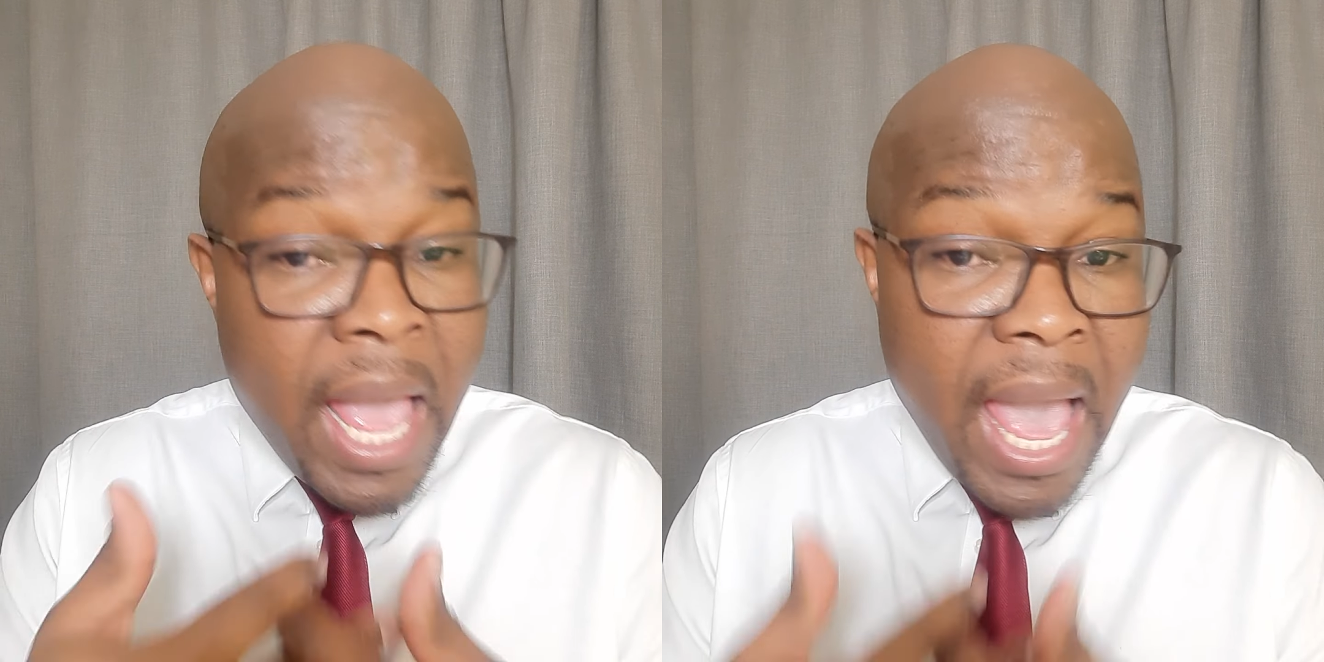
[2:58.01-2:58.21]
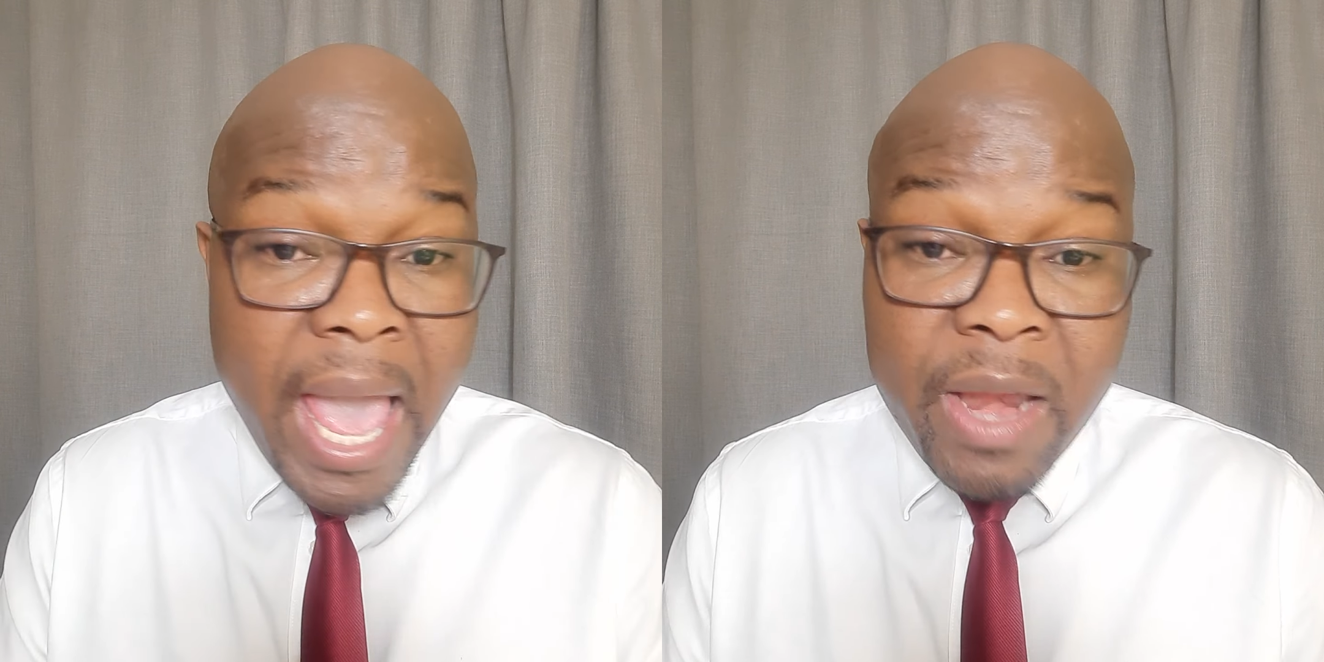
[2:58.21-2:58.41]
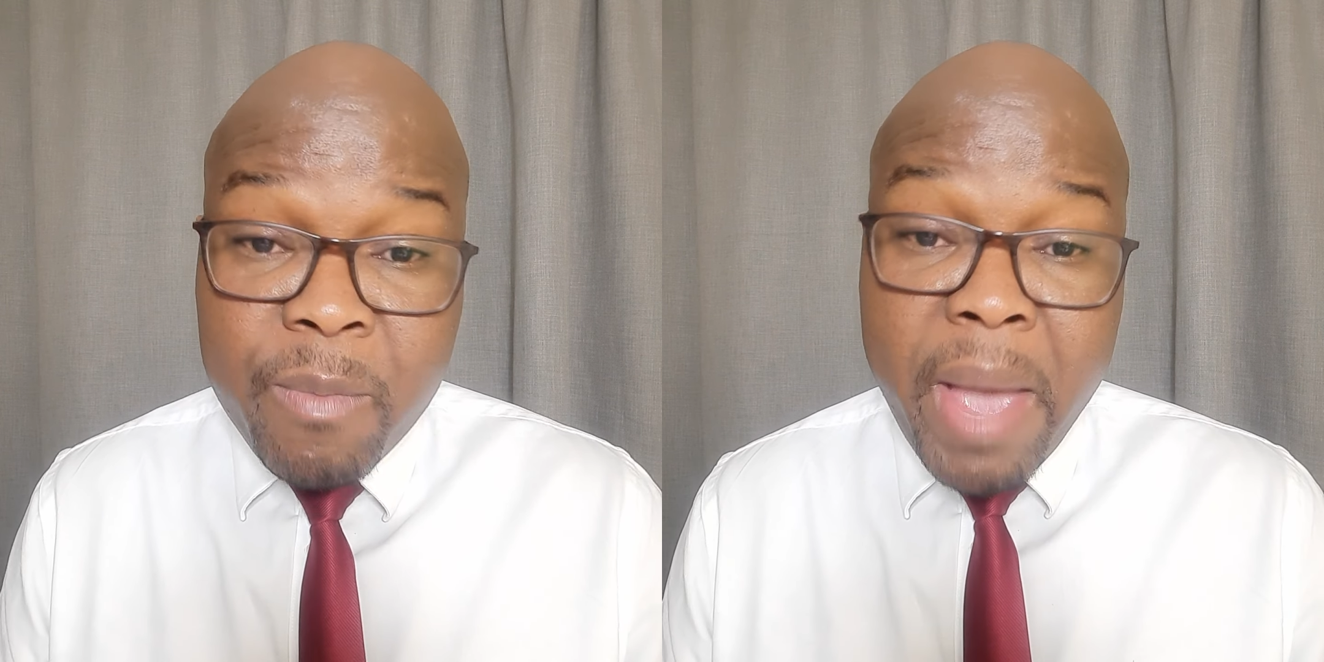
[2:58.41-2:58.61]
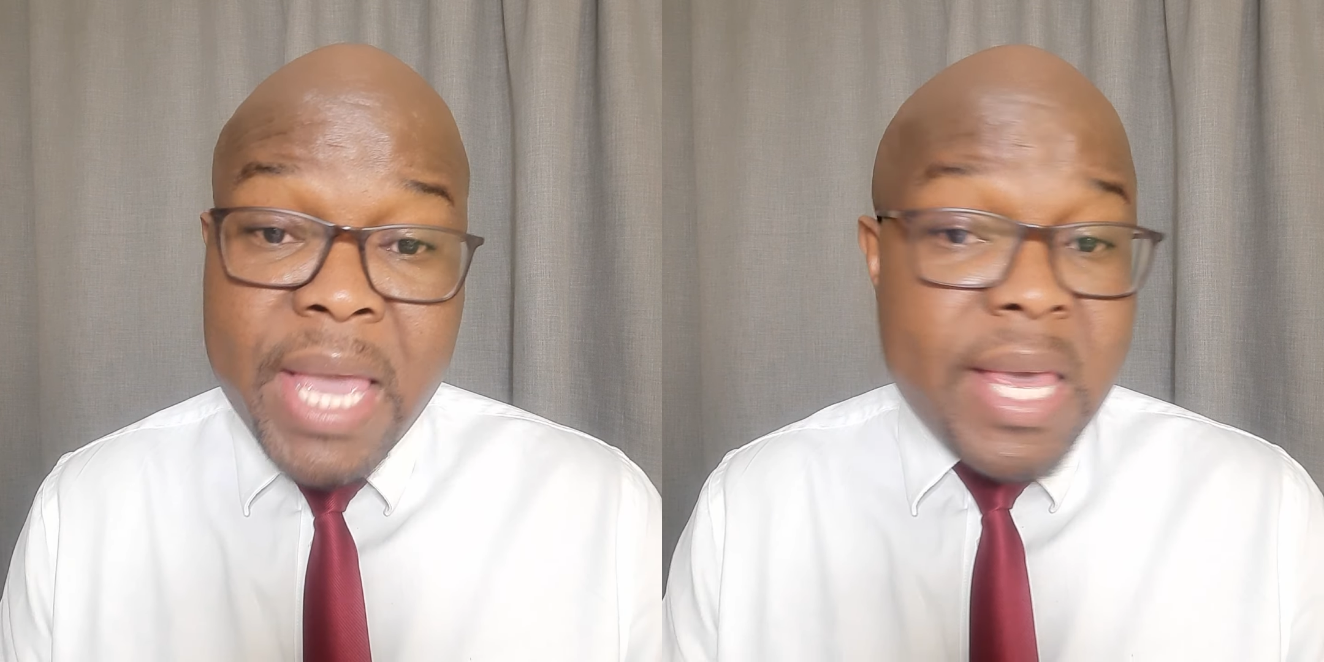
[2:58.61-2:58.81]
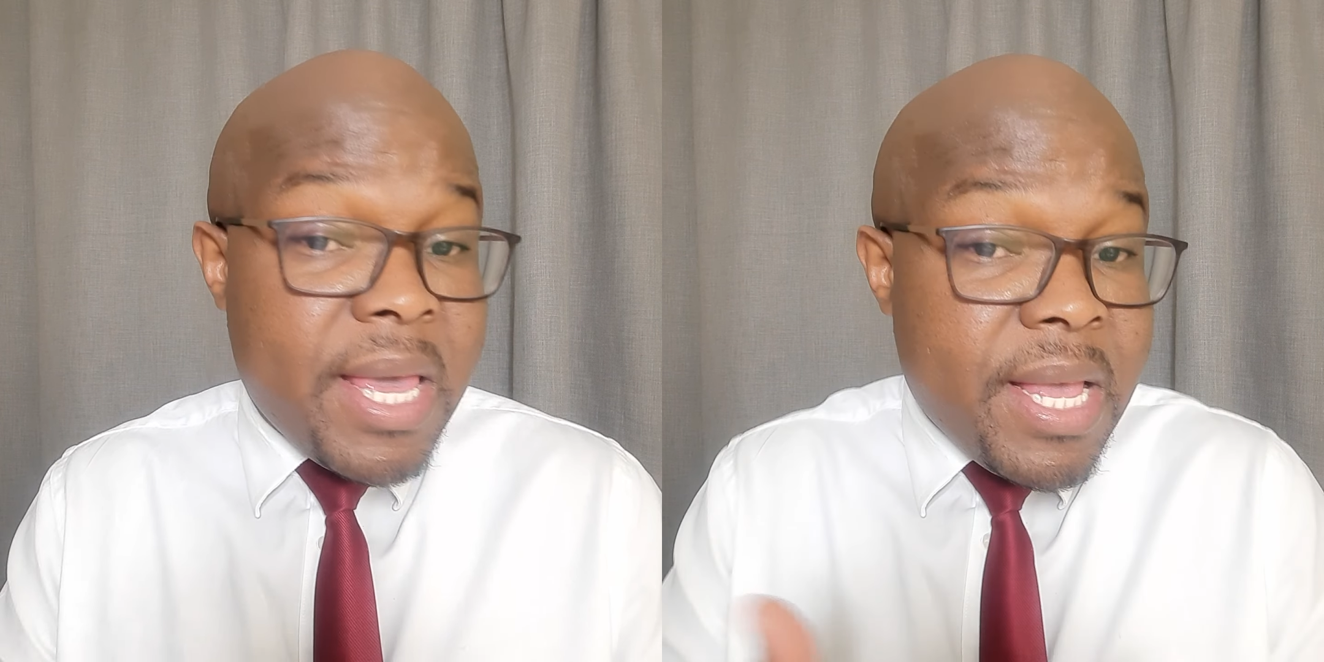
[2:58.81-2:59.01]
and my
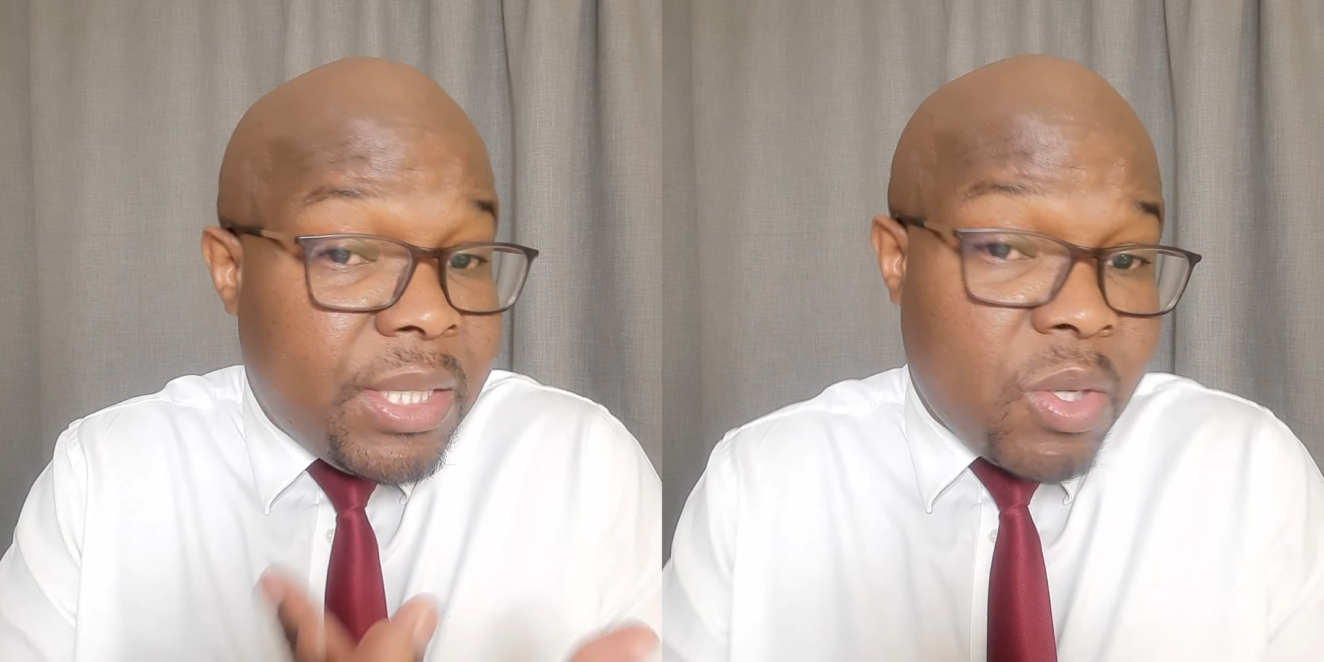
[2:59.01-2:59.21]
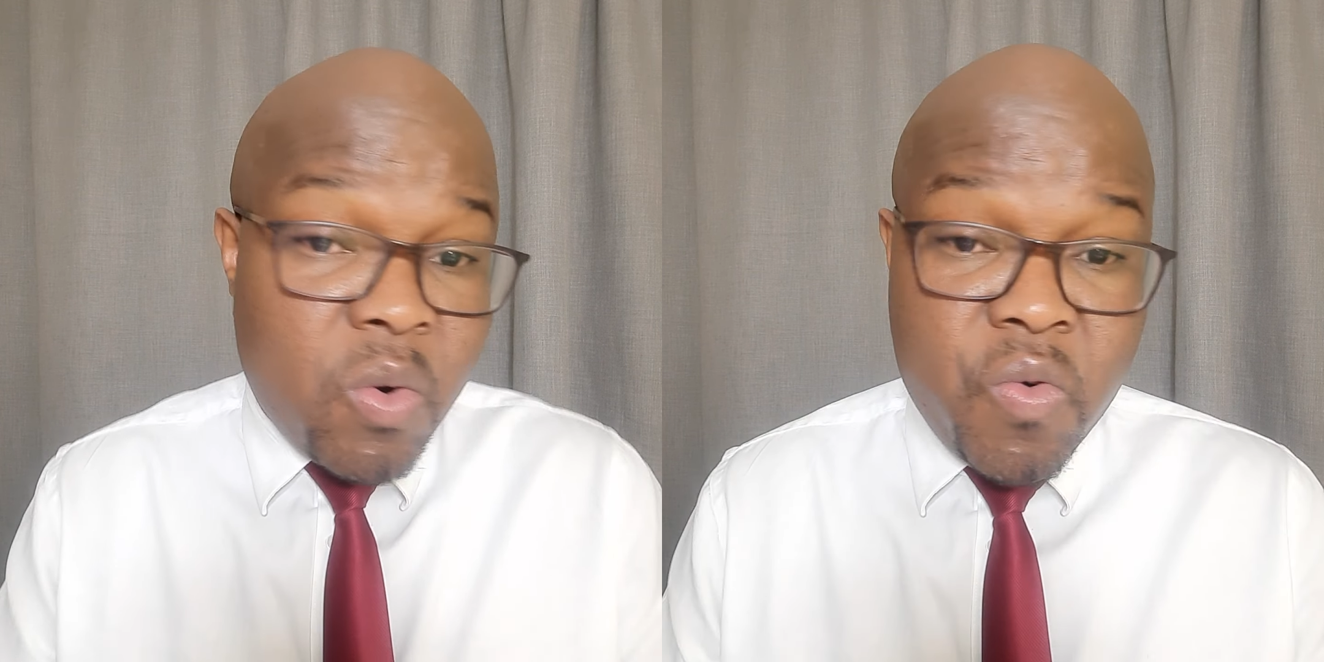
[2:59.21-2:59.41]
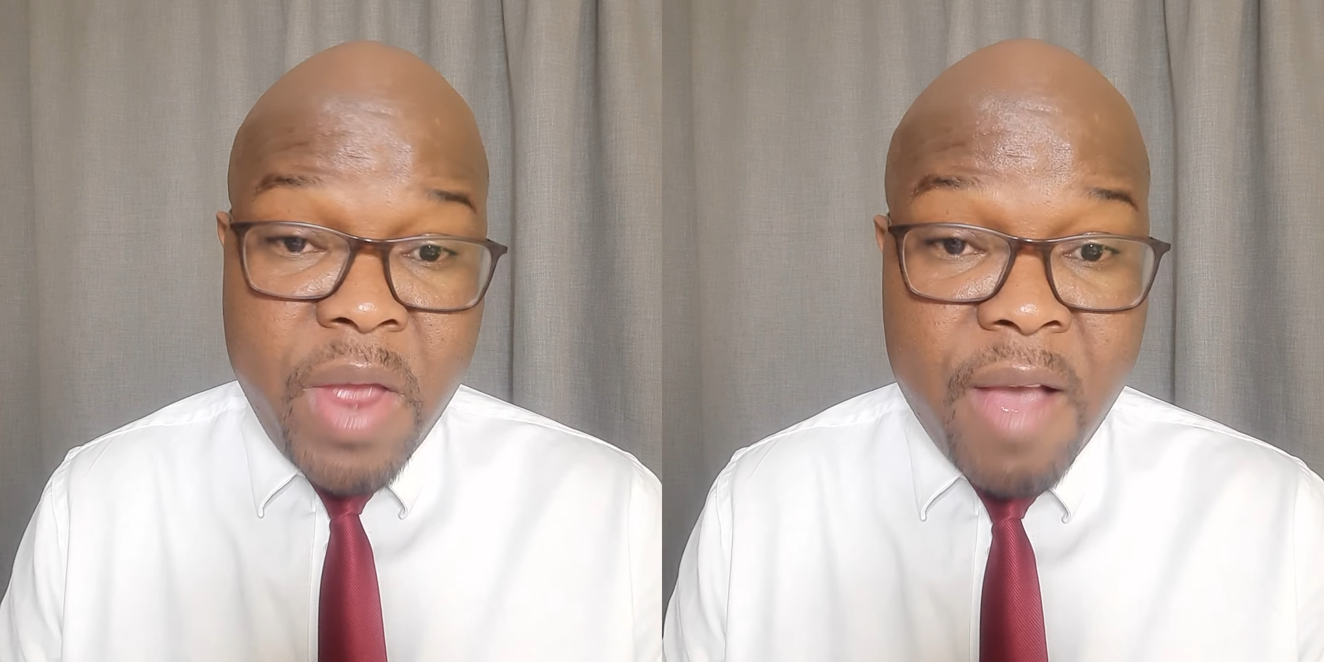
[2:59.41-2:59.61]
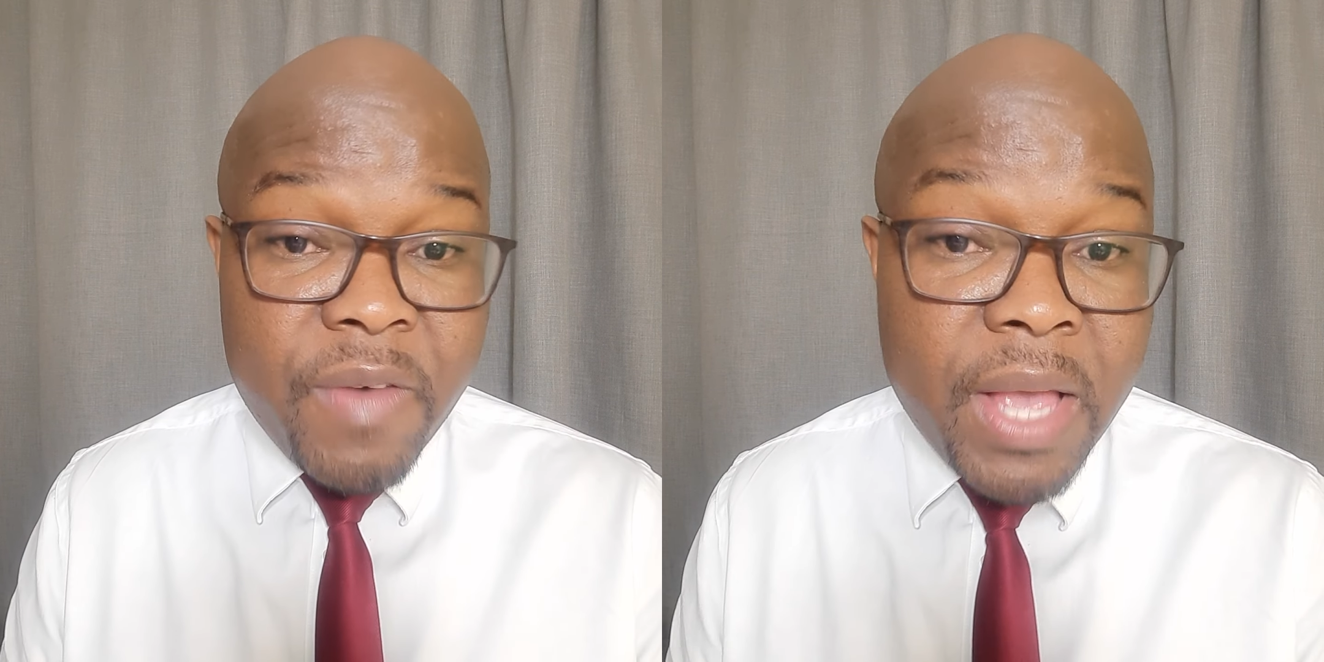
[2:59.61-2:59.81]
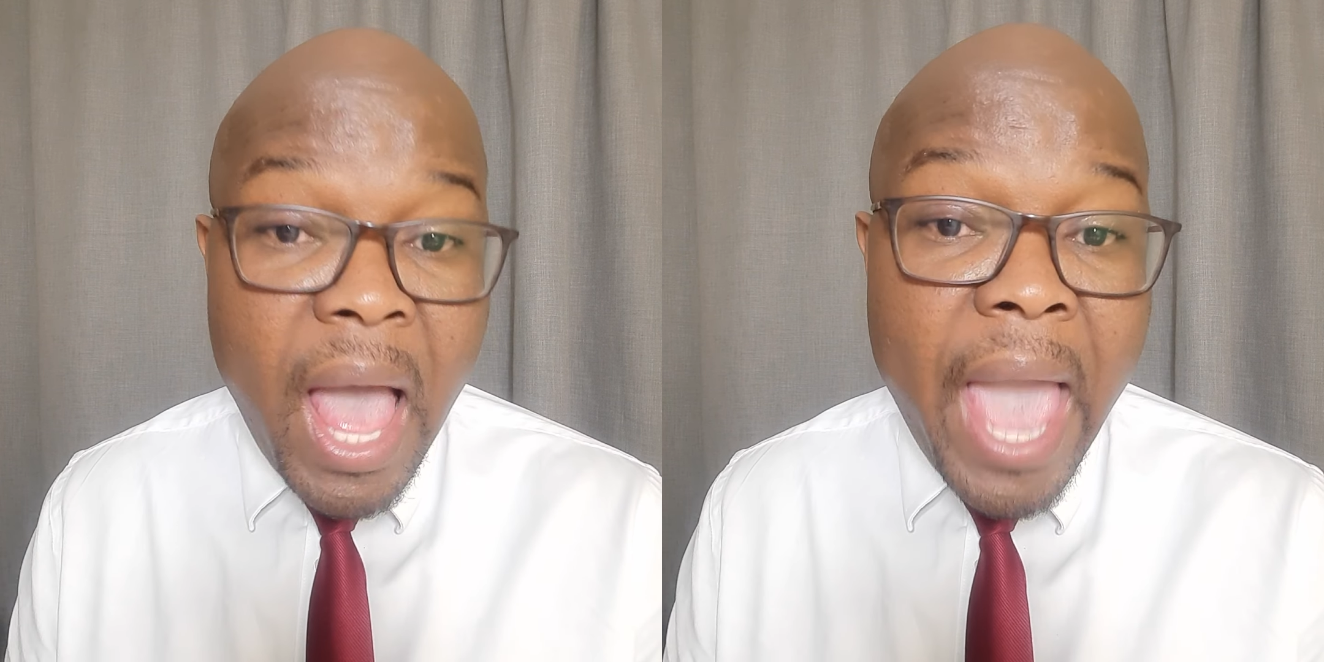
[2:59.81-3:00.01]
kids or whoever